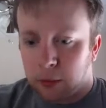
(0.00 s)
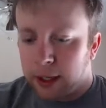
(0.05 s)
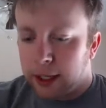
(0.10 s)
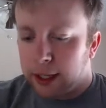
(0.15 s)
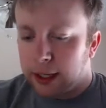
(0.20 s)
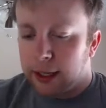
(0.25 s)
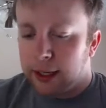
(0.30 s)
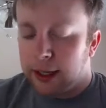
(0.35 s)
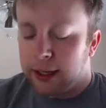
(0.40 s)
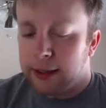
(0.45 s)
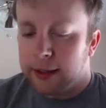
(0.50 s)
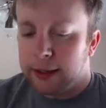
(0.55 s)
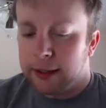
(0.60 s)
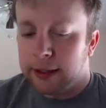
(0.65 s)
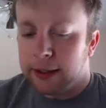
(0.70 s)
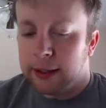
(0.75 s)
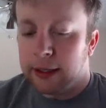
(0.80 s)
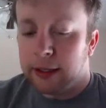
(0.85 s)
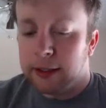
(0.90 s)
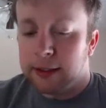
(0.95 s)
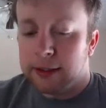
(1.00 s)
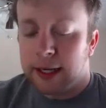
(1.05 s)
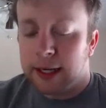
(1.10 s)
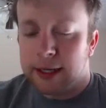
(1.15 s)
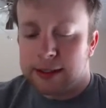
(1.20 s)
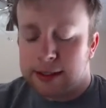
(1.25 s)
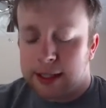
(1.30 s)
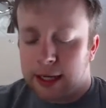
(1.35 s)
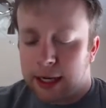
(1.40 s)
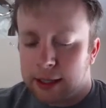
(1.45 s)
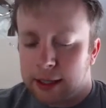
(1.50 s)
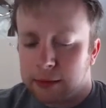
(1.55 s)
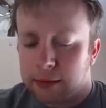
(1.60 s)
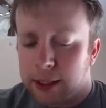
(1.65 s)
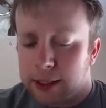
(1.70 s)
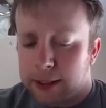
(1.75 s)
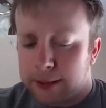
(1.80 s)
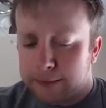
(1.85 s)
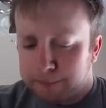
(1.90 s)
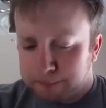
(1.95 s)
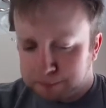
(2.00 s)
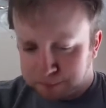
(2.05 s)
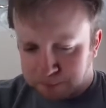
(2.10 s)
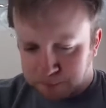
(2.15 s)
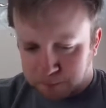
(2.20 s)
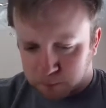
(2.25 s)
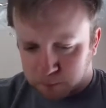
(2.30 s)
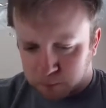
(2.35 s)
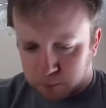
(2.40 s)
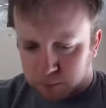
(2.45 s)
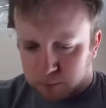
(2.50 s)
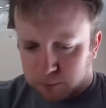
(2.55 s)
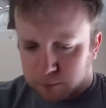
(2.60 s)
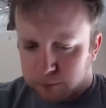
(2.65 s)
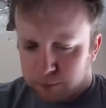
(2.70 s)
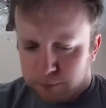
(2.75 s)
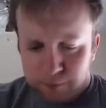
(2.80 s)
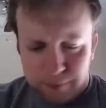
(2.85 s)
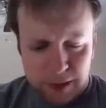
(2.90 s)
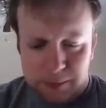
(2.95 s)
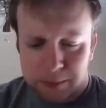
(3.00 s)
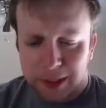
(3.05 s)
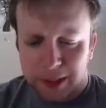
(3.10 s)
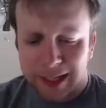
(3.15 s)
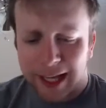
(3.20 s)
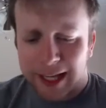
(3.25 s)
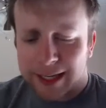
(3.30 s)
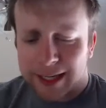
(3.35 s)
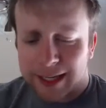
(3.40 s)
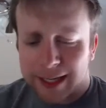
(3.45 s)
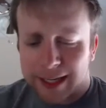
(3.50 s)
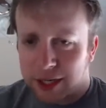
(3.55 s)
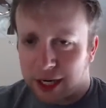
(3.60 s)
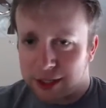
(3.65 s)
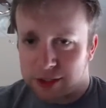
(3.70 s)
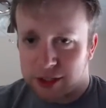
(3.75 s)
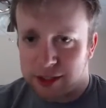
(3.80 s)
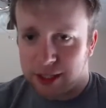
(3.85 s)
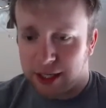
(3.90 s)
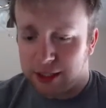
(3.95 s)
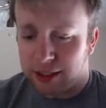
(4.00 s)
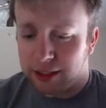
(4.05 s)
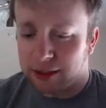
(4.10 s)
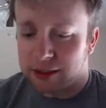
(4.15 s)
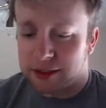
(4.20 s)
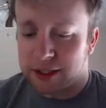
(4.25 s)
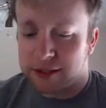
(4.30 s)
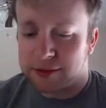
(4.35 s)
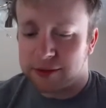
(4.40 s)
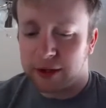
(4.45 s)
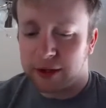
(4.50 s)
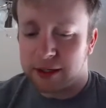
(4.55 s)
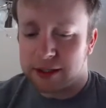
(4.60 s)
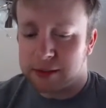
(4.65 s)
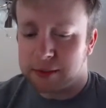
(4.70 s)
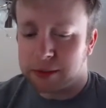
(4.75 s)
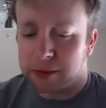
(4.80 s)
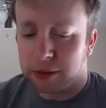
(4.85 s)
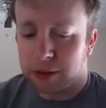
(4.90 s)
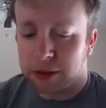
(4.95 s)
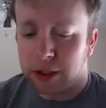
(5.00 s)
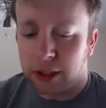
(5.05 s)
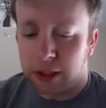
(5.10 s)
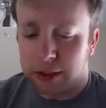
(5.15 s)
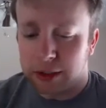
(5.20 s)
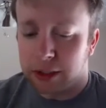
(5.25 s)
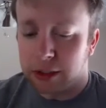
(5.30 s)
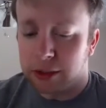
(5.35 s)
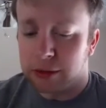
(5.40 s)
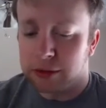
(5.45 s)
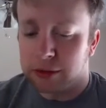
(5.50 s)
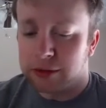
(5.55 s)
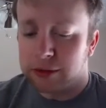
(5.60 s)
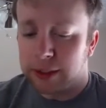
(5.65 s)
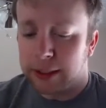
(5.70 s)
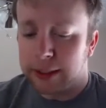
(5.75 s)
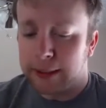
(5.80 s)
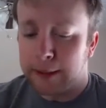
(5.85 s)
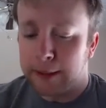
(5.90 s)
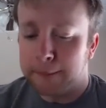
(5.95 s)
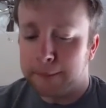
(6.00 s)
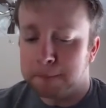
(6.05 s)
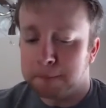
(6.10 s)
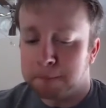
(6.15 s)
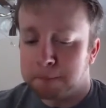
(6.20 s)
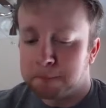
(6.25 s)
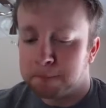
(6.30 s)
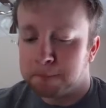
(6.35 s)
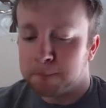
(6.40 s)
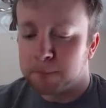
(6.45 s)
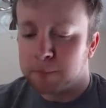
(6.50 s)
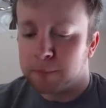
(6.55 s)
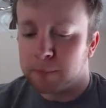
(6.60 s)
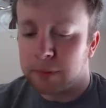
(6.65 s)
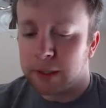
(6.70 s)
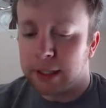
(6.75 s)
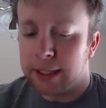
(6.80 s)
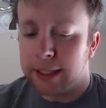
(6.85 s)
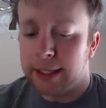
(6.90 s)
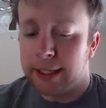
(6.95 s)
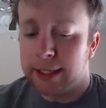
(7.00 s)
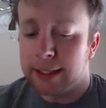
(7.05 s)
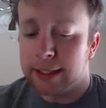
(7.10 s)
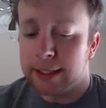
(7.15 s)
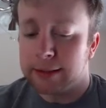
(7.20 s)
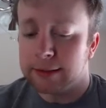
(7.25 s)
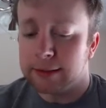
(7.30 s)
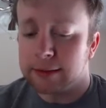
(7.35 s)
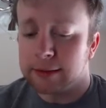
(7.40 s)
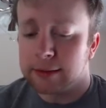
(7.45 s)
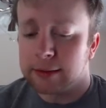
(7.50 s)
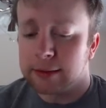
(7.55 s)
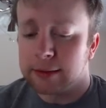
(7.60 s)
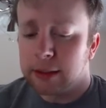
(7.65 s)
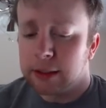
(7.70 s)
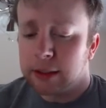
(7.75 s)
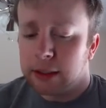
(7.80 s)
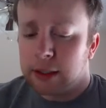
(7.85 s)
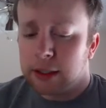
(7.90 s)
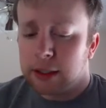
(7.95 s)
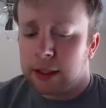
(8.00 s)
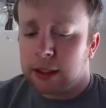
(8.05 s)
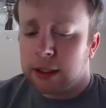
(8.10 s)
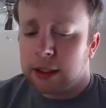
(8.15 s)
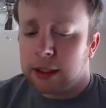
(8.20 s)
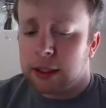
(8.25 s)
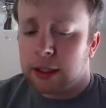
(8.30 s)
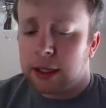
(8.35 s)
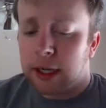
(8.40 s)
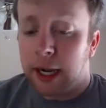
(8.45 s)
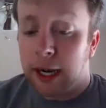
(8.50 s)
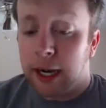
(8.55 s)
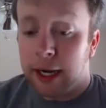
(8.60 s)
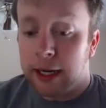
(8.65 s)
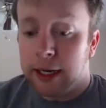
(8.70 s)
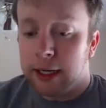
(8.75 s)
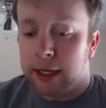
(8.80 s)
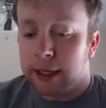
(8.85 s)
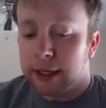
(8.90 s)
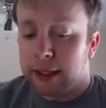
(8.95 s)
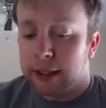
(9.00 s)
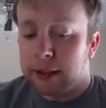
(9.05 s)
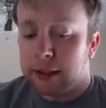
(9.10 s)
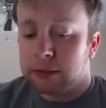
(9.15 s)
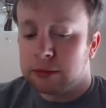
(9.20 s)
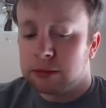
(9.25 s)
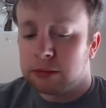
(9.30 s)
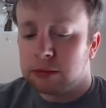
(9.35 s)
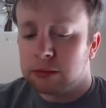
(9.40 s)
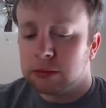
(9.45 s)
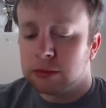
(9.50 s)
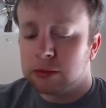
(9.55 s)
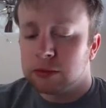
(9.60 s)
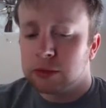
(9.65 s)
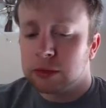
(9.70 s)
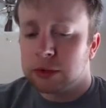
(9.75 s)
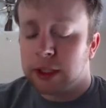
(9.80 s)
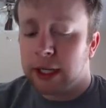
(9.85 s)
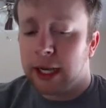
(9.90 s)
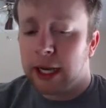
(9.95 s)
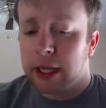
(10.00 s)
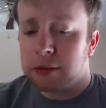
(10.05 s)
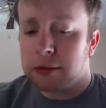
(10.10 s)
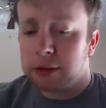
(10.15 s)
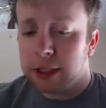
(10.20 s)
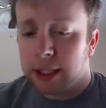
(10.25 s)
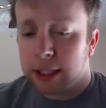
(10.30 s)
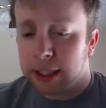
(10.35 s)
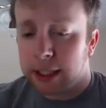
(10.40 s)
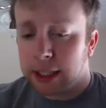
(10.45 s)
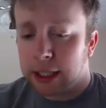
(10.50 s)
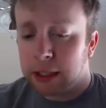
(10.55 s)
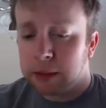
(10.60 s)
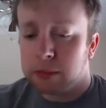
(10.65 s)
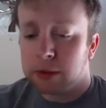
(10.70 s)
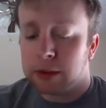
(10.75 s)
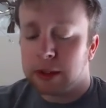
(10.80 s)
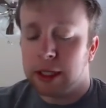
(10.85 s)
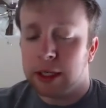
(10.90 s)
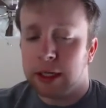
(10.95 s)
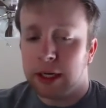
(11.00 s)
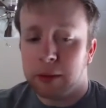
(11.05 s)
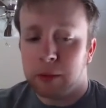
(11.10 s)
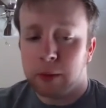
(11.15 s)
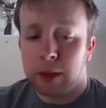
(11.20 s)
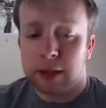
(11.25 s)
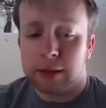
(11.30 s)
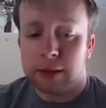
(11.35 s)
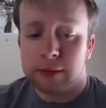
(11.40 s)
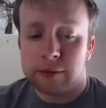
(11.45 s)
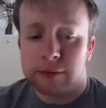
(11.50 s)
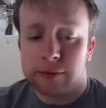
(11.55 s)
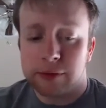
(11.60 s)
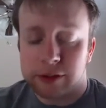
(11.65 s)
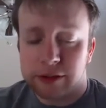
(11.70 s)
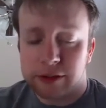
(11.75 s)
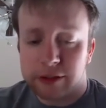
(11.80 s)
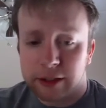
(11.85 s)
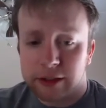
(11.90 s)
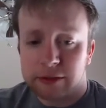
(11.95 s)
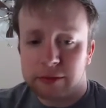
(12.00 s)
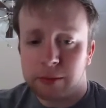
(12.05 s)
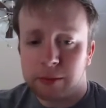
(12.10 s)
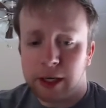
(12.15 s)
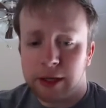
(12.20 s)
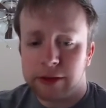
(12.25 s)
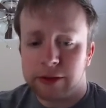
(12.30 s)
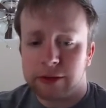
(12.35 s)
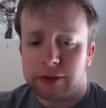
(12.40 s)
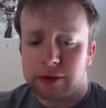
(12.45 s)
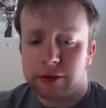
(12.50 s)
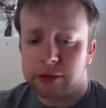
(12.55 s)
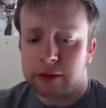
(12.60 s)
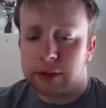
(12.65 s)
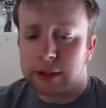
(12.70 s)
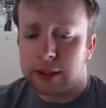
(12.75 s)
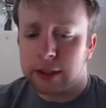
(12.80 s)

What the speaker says: weight as tolerated. But a lot has changed in 10 years as far as the protocol goes. And I had rehab, and I went for 6 months,